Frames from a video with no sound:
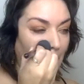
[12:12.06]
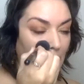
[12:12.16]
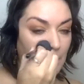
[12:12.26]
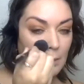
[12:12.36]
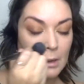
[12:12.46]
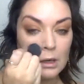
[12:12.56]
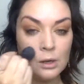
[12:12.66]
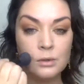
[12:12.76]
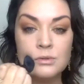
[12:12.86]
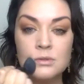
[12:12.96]
right around my
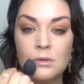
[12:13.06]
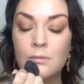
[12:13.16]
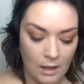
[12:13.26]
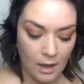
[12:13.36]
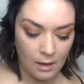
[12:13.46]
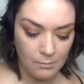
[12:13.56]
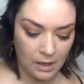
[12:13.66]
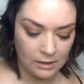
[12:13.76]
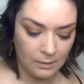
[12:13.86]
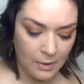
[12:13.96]
nose. I
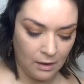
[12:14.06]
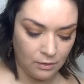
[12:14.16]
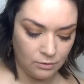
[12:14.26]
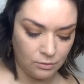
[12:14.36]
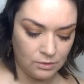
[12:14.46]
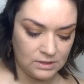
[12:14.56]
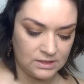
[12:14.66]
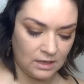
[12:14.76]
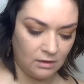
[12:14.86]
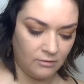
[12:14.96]
mainly powder through the
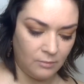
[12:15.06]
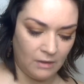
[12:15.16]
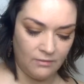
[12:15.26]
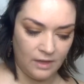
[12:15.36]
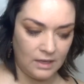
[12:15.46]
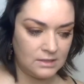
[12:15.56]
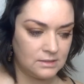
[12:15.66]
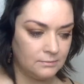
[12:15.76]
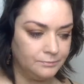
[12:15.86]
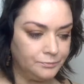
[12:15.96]
center of my face